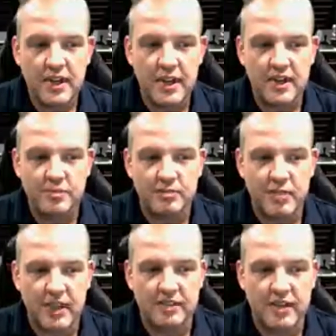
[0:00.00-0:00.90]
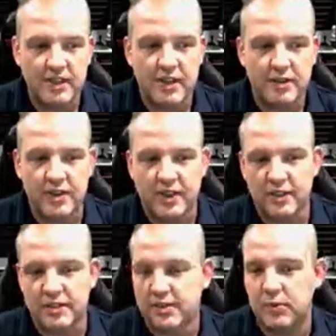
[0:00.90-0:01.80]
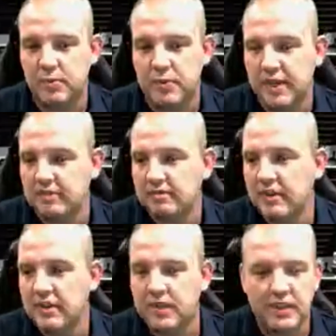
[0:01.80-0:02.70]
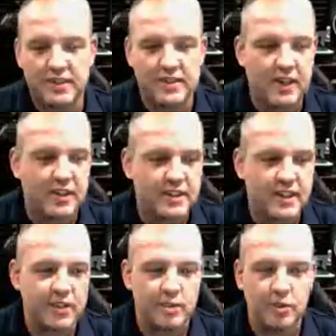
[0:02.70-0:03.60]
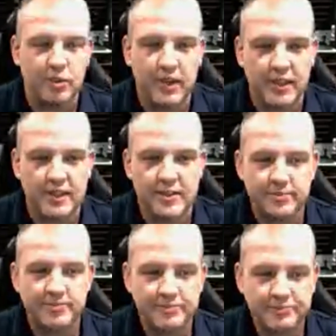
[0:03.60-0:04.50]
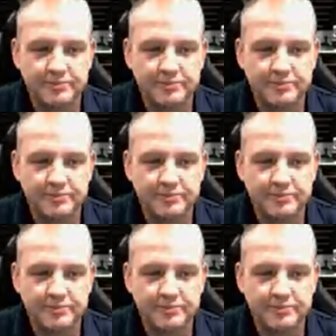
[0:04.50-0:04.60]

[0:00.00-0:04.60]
and then everything else would be kind of standard tech support, I guess.